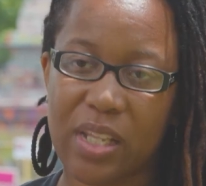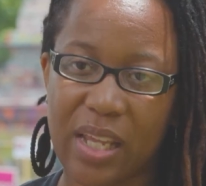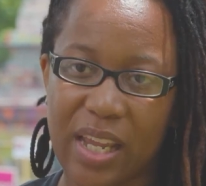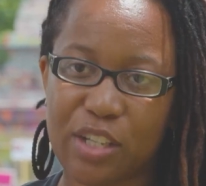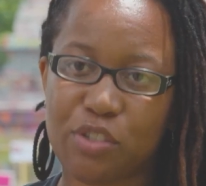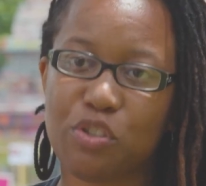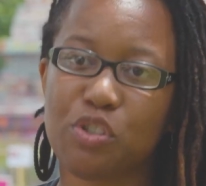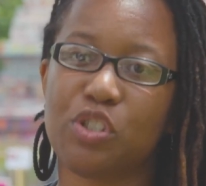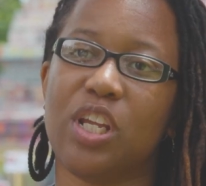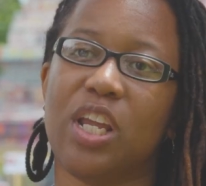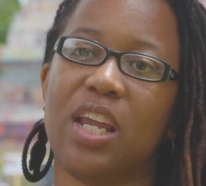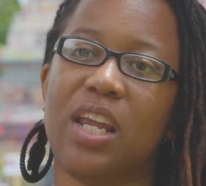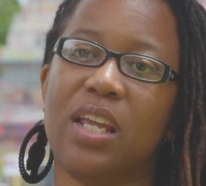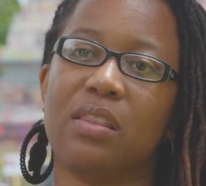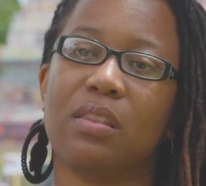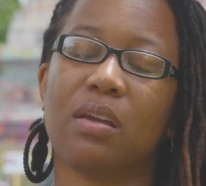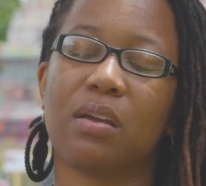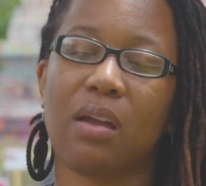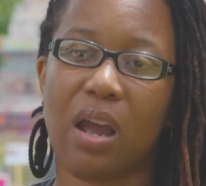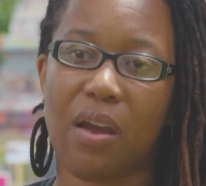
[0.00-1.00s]

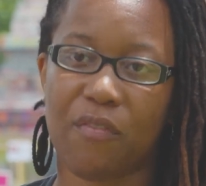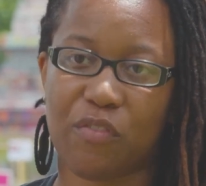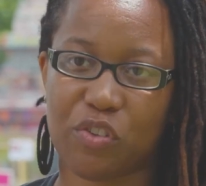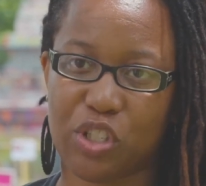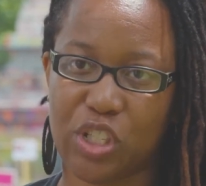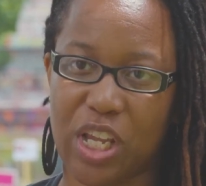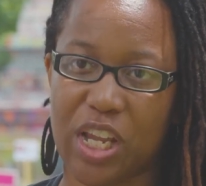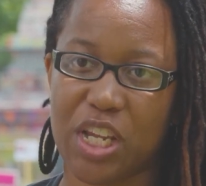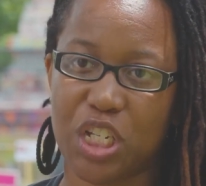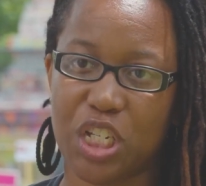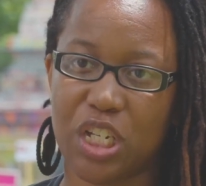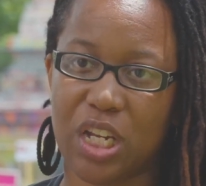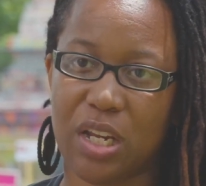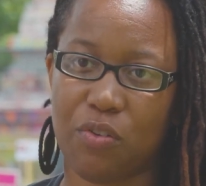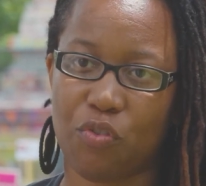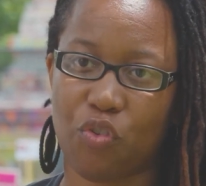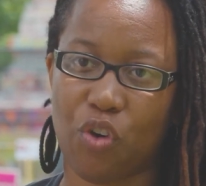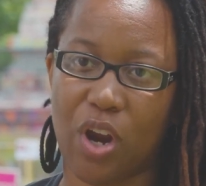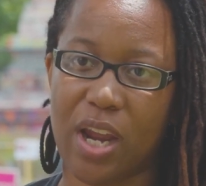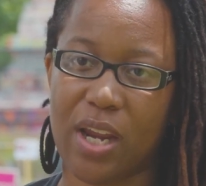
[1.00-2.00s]
entertain the
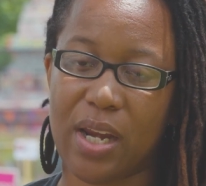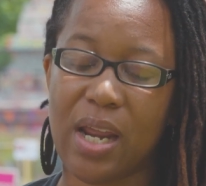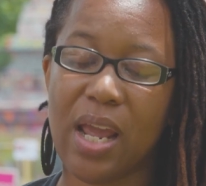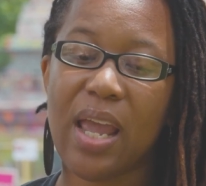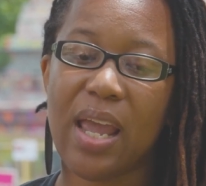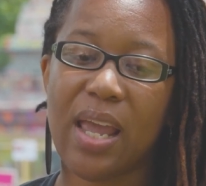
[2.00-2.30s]
conversation, right?